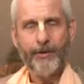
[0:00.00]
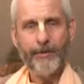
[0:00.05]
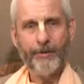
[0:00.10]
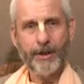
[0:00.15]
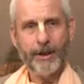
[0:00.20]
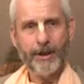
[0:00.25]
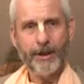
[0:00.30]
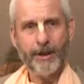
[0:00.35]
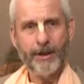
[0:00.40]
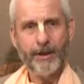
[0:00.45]

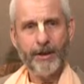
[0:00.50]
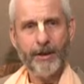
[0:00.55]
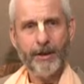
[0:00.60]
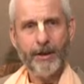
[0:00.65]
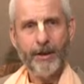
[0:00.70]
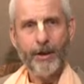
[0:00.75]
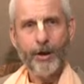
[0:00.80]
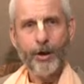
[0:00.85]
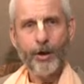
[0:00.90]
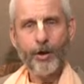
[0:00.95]

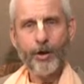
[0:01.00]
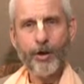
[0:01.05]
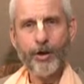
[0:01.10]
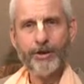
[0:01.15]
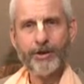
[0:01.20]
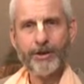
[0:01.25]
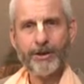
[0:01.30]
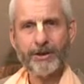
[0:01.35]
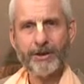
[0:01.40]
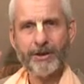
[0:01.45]
the
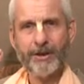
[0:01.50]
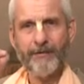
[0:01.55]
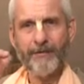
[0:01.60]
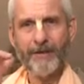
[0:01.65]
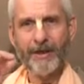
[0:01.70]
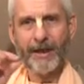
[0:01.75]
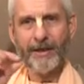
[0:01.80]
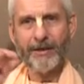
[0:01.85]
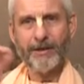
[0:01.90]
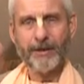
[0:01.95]
conscious
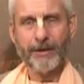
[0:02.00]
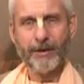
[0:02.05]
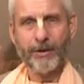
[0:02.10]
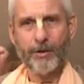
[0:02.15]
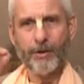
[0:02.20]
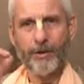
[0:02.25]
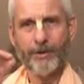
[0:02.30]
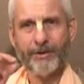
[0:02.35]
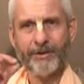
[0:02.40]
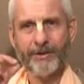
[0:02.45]
living entity,
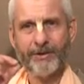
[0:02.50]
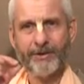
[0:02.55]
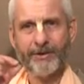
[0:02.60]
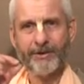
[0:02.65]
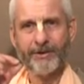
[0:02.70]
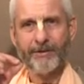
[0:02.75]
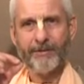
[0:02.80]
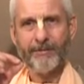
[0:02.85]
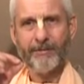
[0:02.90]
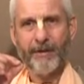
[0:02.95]

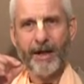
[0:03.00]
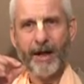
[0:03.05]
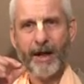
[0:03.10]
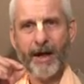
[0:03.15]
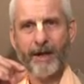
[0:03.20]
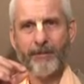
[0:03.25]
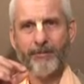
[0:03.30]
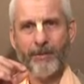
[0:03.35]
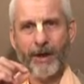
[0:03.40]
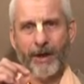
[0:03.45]
conscious
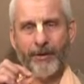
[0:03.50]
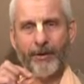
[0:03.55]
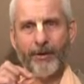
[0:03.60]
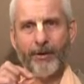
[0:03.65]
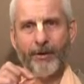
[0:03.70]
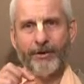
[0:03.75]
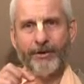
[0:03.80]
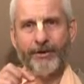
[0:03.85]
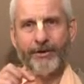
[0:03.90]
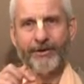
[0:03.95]
Atma,
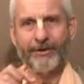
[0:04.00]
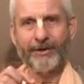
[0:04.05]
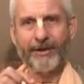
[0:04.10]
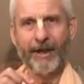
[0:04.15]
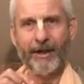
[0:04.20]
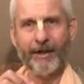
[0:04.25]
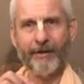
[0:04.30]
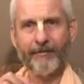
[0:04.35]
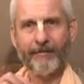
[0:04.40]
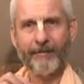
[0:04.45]
the conscious
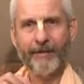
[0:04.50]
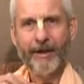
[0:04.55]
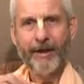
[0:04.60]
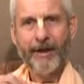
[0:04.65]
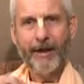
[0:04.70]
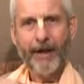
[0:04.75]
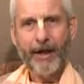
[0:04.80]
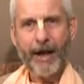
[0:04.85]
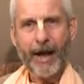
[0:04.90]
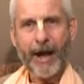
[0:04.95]
self,
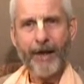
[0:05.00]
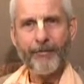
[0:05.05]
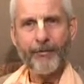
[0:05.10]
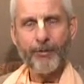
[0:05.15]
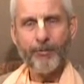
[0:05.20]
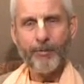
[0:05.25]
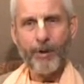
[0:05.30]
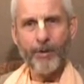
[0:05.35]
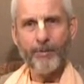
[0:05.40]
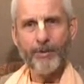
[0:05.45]
at
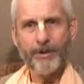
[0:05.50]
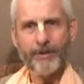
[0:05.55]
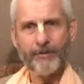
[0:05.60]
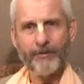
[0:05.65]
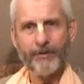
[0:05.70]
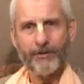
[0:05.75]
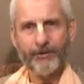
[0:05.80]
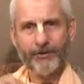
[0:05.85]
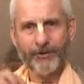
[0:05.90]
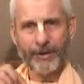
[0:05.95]
the moment
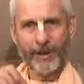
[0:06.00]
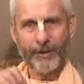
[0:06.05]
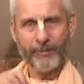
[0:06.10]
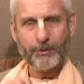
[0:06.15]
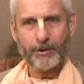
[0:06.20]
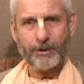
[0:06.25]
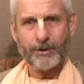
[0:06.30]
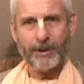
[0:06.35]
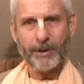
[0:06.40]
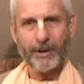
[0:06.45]
of
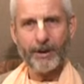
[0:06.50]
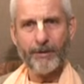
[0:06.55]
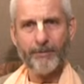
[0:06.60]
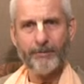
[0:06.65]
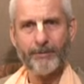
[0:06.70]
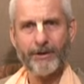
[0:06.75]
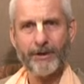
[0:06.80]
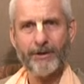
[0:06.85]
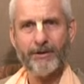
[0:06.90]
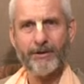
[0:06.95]
conception, it
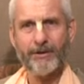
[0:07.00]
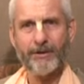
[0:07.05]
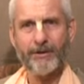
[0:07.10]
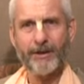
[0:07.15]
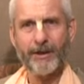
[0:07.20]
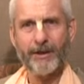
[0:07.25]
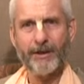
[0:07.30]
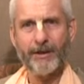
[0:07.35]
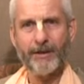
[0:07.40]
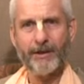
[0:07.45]
comes into
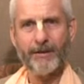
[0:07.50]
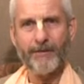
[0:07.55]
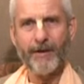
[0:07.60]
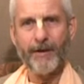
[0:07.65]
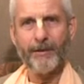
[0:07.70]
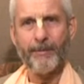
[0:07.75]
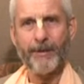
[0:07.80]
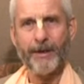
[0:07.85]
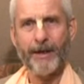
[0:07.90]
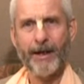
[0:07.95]
the
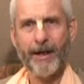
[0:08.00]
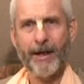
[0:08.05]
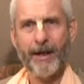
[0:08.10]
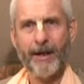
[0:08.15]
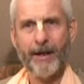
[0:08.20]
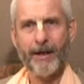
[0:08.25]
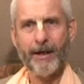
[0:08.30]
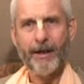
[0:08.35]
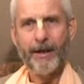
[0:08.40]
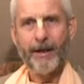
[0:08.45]
developing
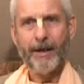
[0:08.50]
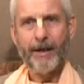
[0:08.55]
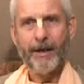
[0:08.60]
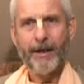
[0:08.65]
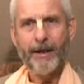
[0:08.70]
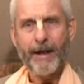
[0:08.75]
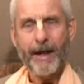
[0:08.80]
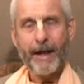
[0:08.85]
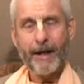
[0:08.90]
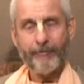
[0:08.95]
egg,
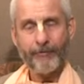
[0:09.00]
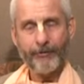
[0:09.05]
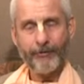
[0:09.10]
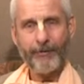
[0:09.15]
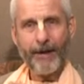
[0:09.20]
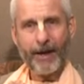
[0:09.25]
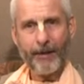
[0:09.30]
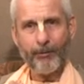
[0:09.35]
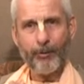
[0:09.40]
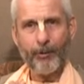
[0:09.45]
and
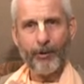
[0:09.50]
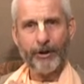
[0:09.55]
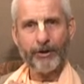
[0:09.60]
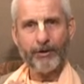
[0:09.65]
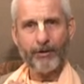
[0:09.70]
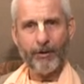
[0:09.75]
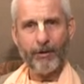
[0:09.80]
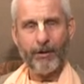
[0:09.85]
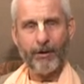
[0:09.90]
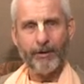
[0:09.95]
from that
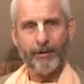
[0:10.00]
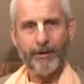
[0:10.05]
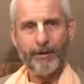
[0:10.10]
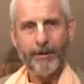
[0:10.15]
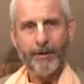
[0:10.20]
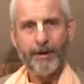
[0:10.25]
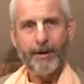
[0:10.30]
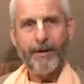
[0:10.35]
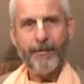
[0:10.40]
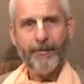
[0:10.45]
point
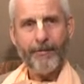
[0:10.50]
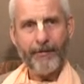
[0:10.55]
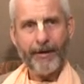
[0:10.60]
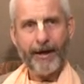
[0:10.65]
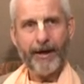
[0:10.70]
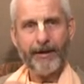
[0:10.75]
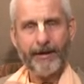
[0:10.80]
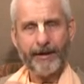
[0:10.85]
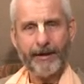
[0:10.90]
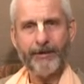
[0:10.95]
on,
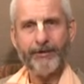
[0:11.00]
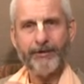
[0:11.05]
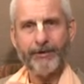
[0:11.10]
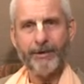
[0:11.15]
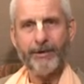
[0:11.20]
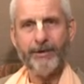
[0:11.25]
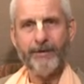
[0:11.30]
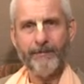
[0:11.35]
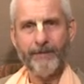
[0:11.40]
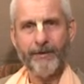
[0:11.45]
that is
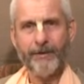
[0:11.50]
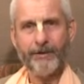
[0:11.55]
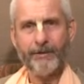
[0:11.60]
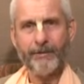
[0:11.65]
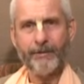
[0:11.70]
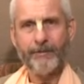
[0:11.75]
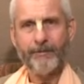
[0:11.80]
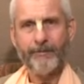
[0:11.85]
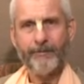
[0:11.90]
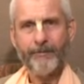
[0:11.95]
an
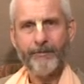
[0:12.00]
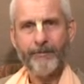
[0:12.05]
individual.